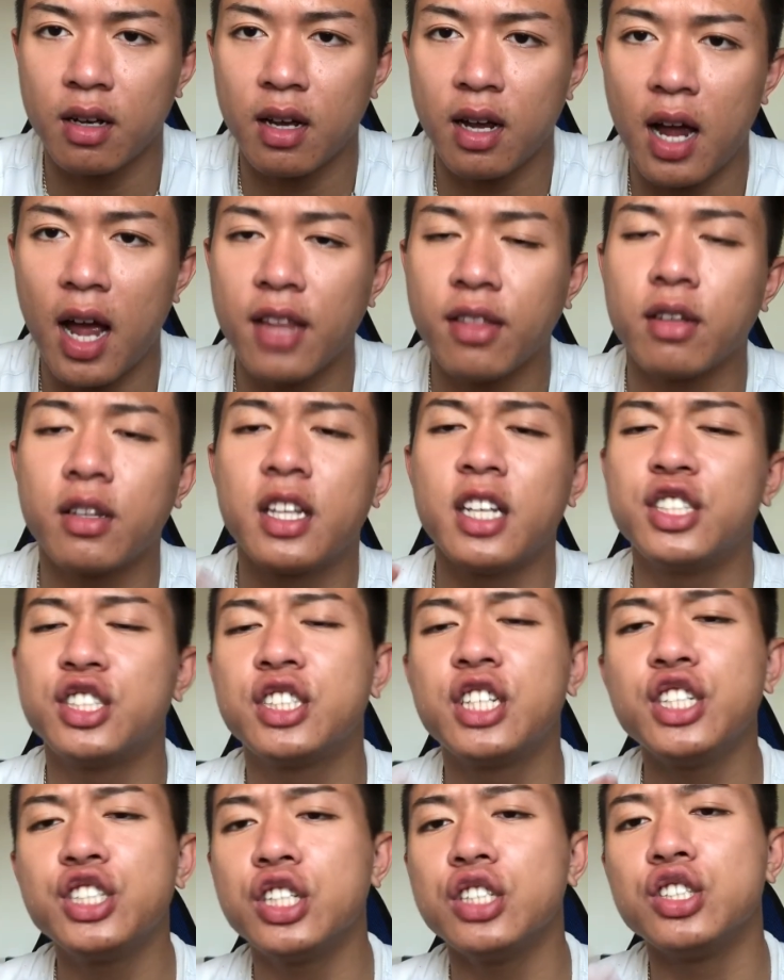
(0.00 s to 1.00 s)
and the
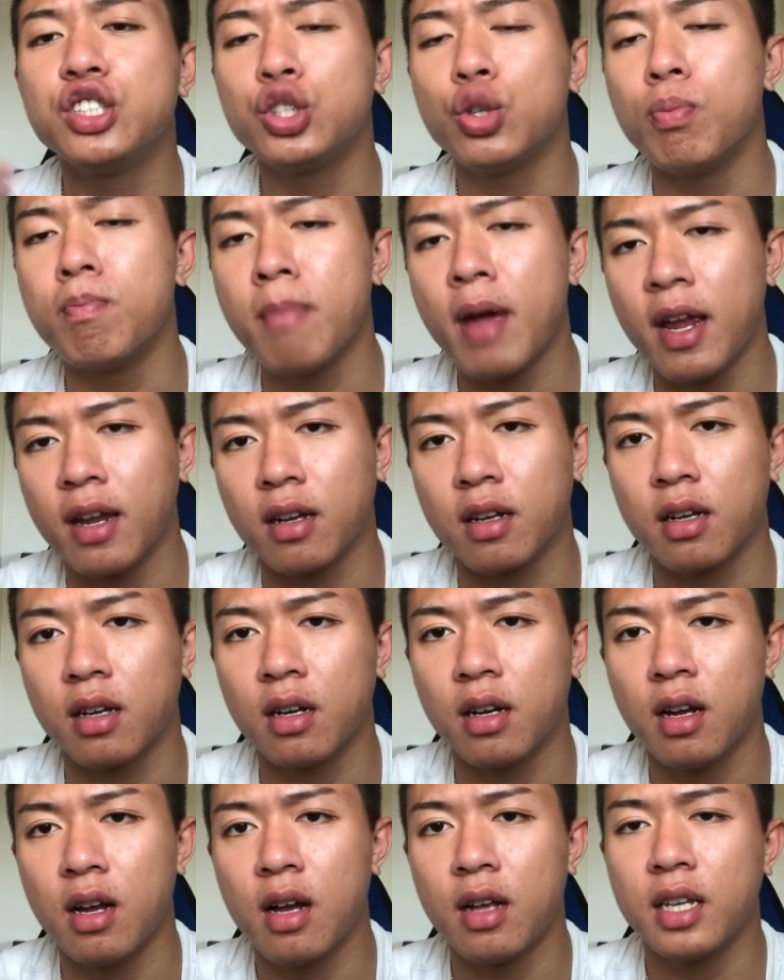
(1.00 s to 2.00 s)
decisions you make
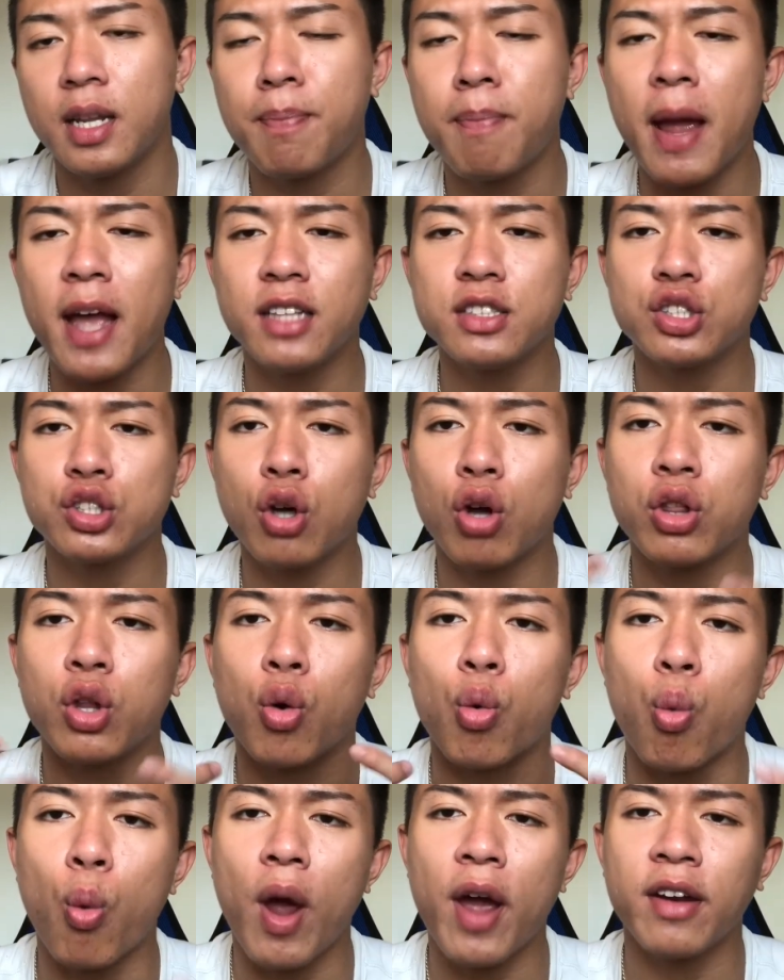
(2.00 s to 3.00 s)
depends on the
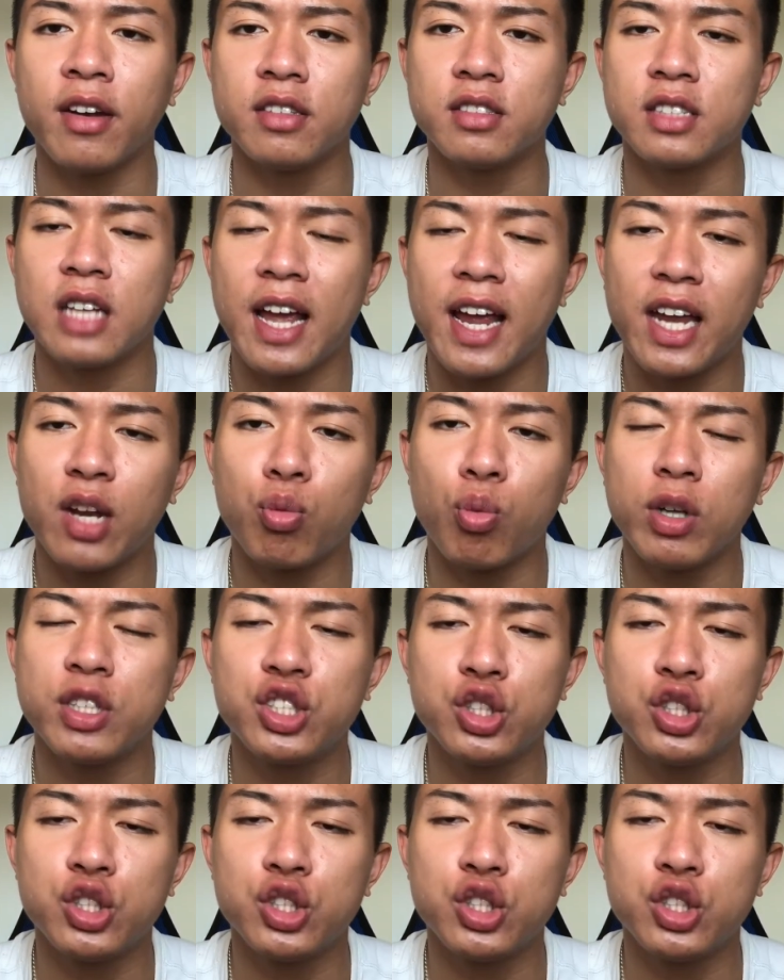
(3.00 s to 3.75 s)
awareness in which